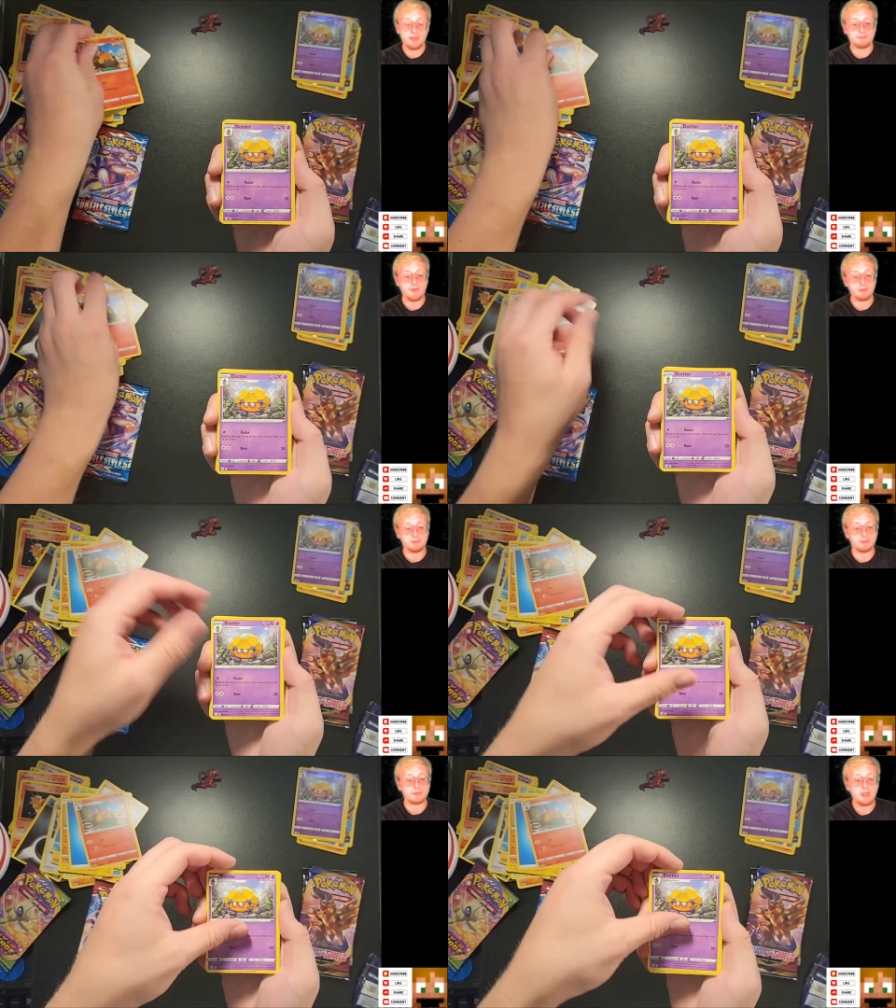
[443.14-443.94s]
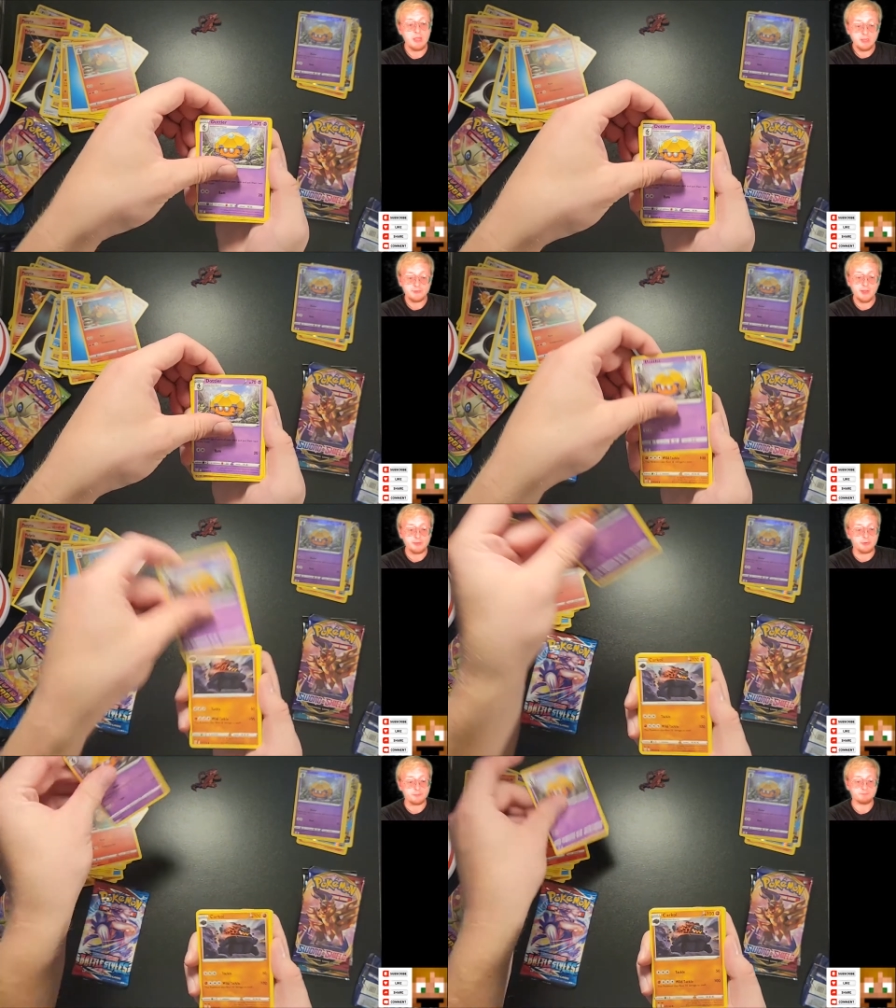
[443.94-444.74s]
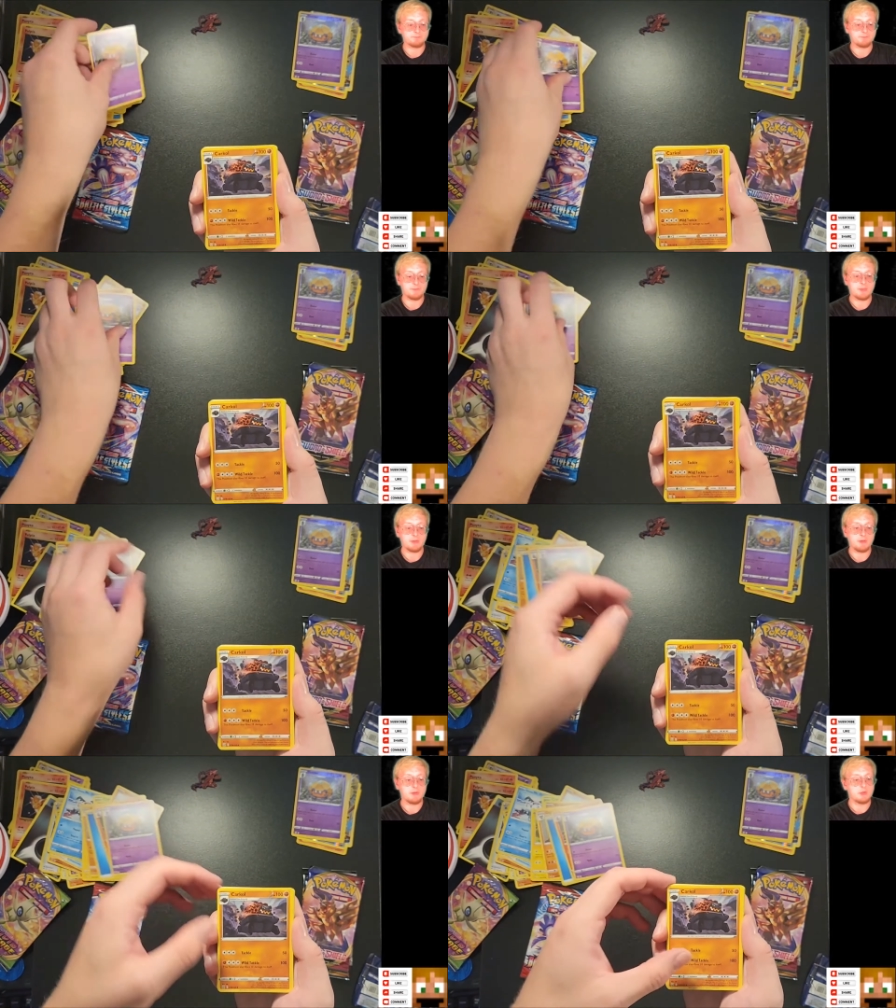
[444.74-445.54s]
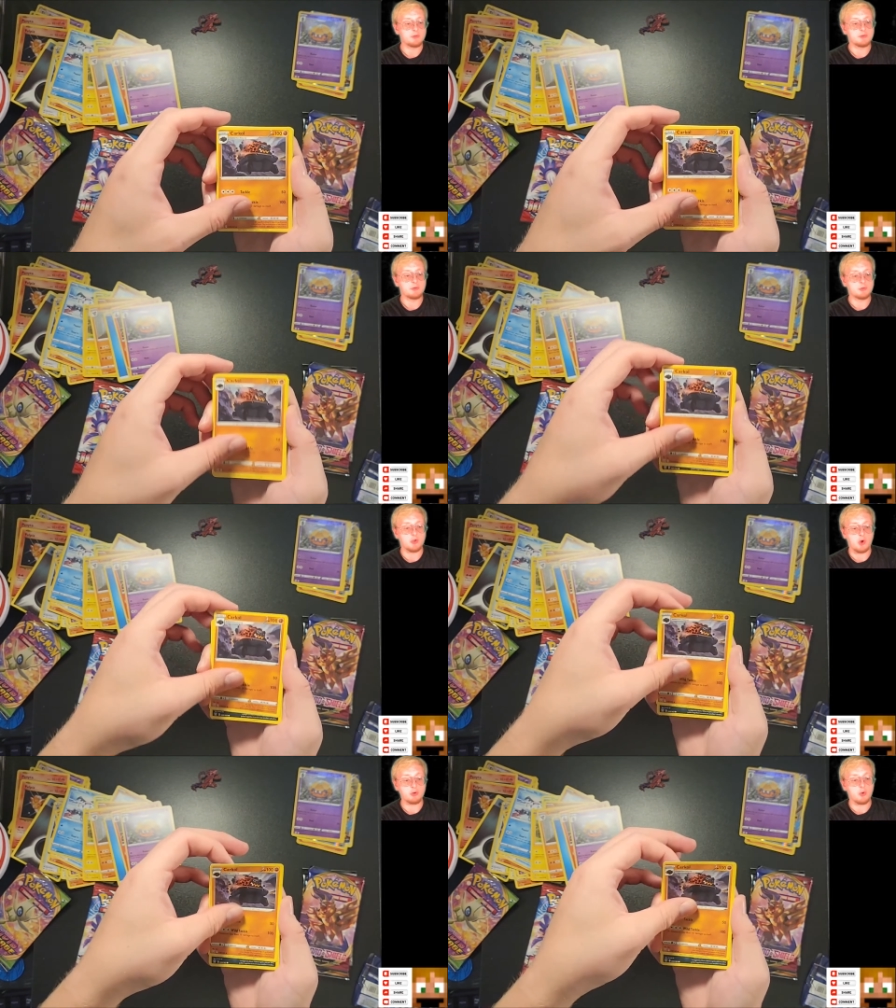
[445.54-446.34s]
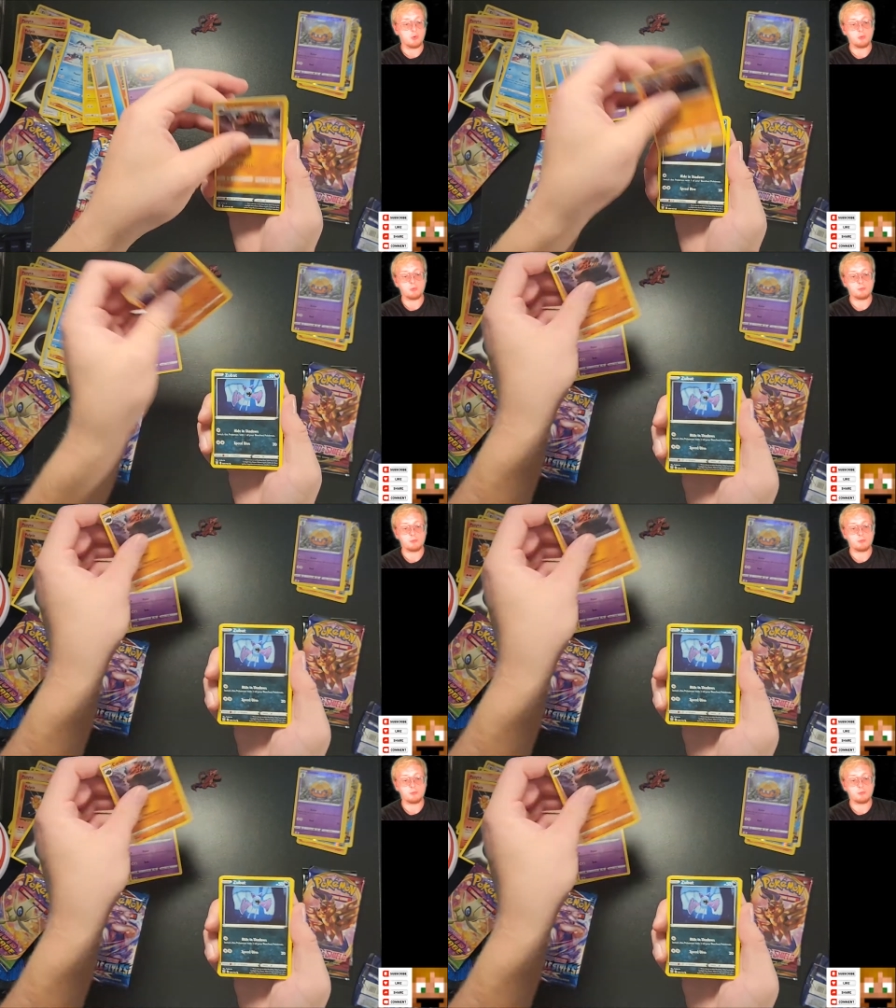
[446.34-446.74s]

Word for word: five of these. Dottler. Carkol.